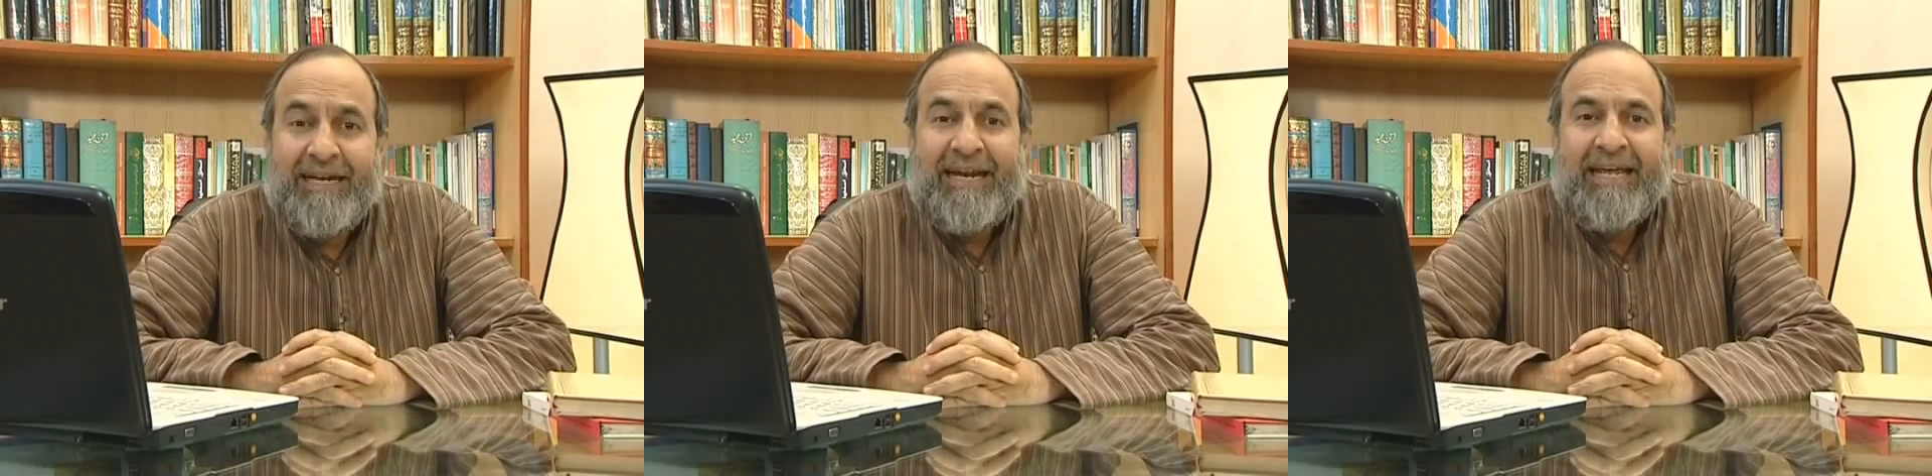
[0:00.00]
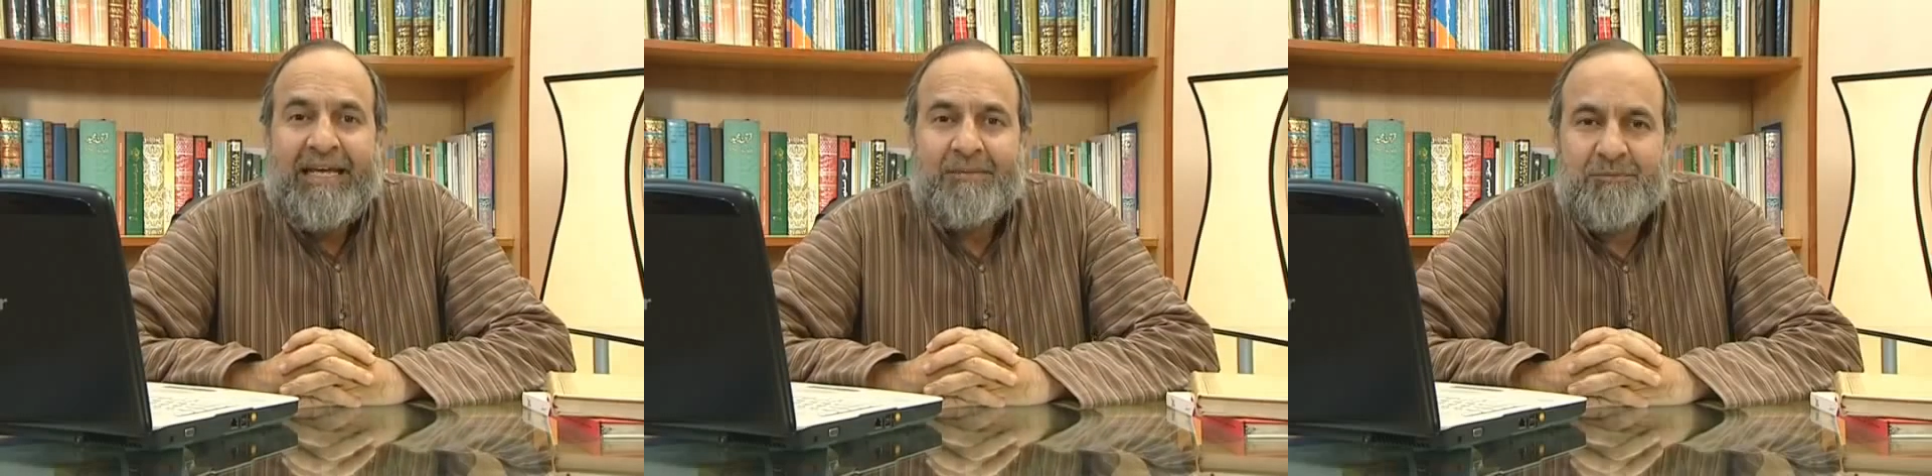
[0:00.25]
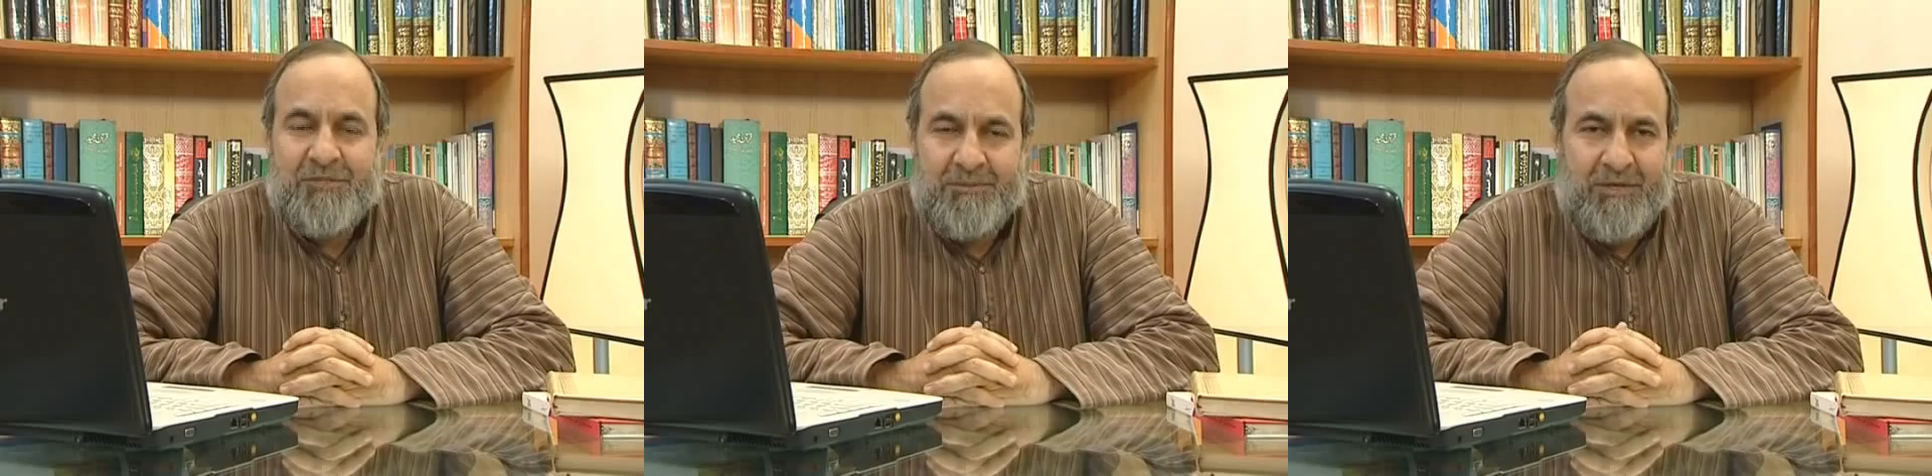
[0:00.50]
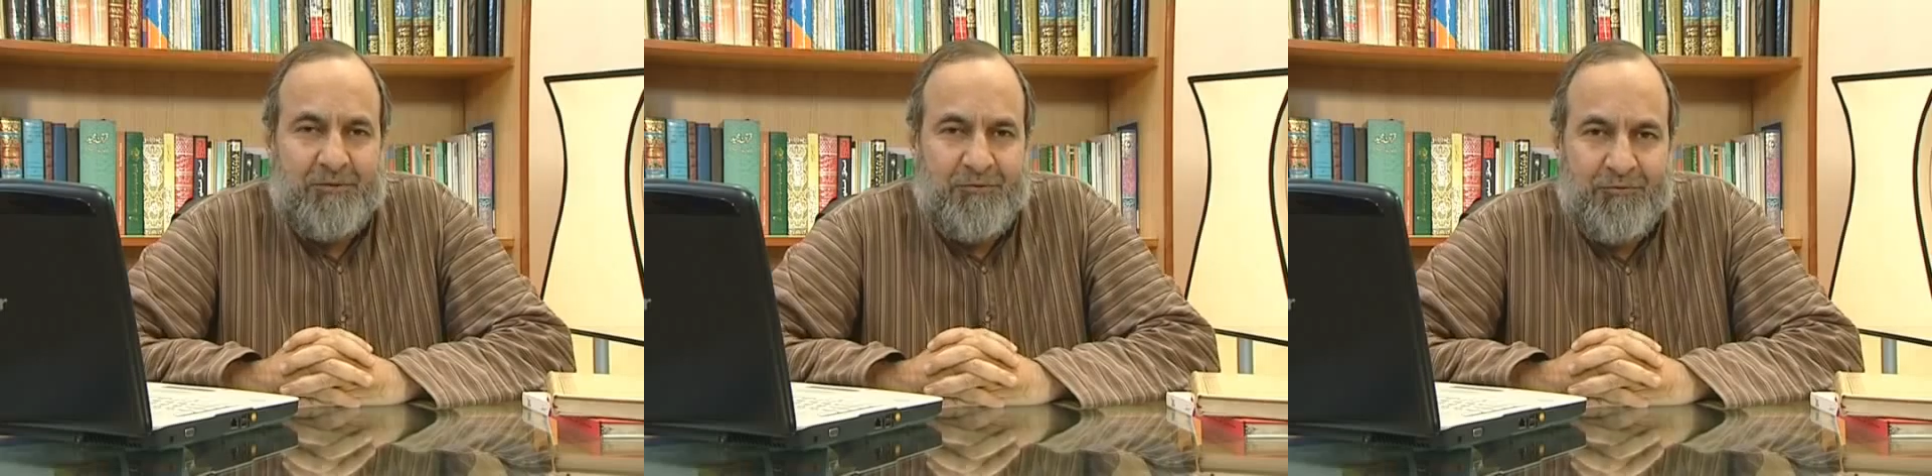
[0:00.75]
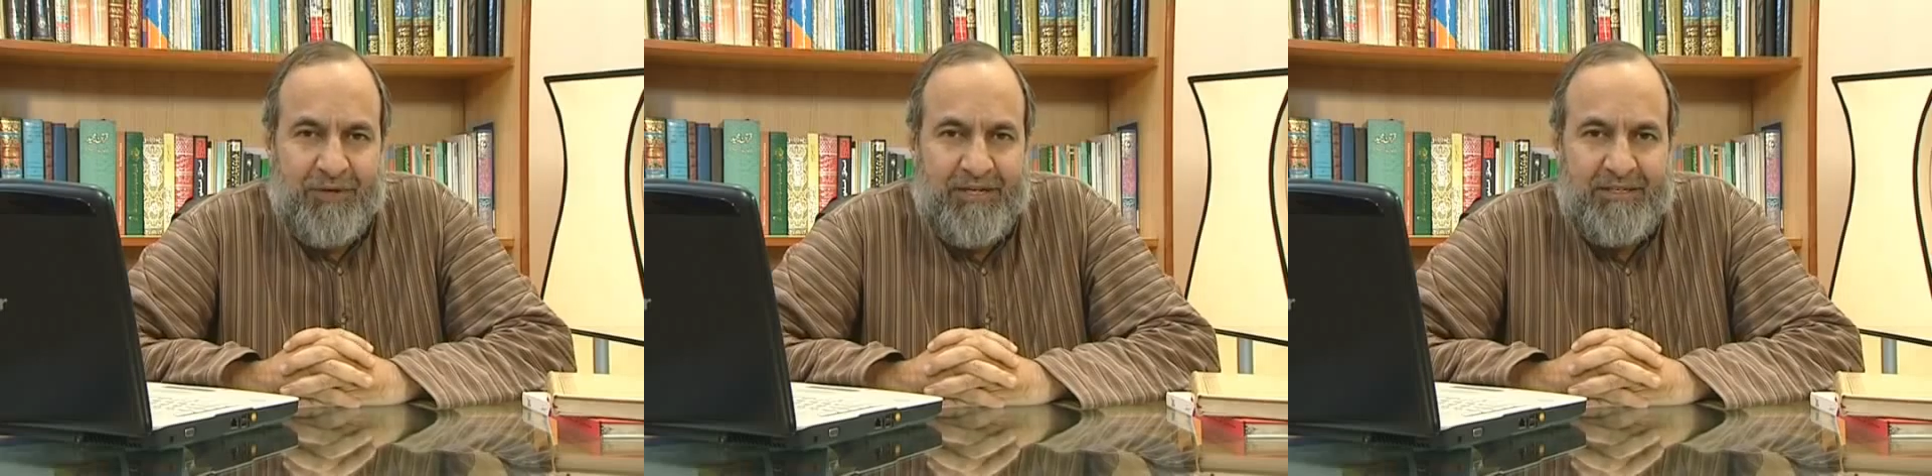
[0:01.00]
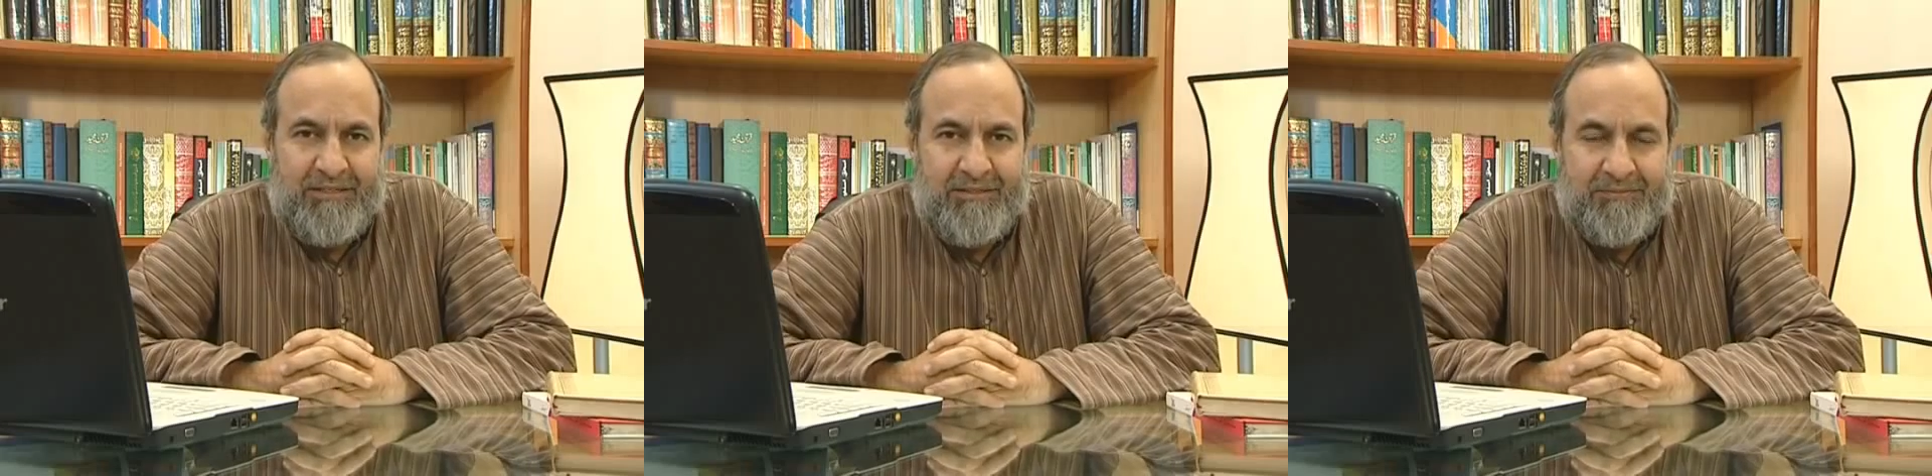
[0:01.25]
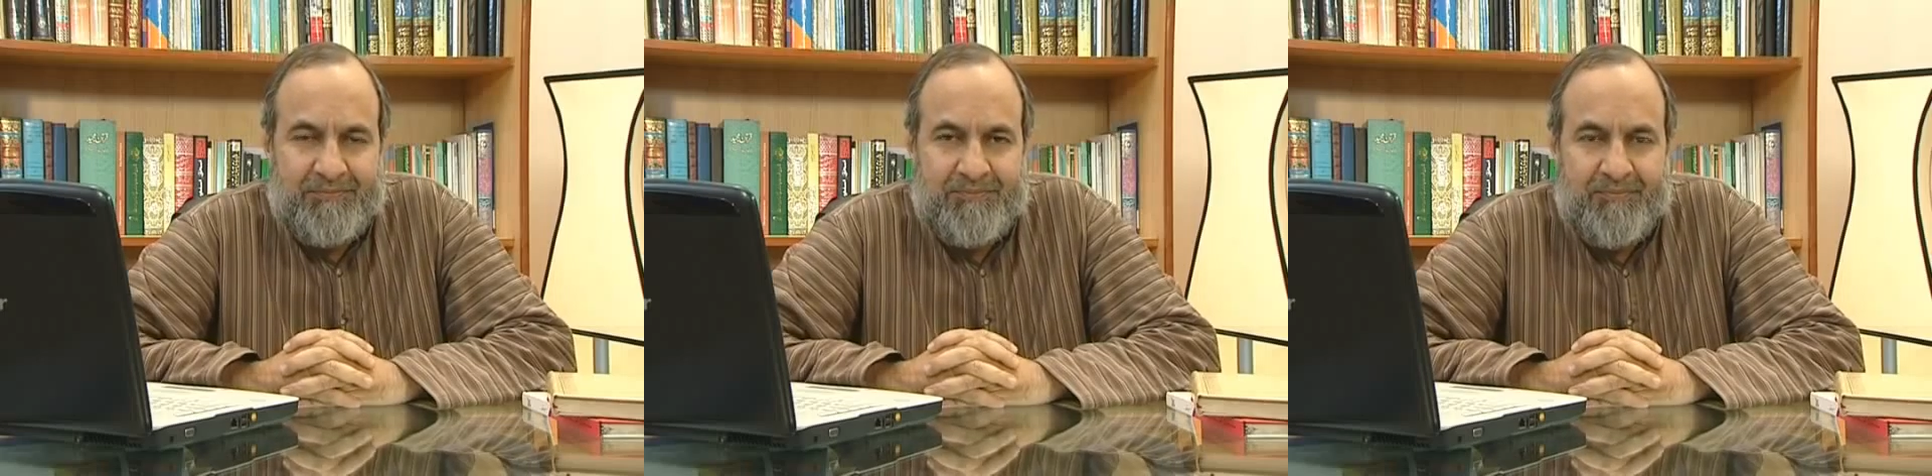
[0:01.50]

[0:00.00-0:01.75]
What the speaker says: claims about faith,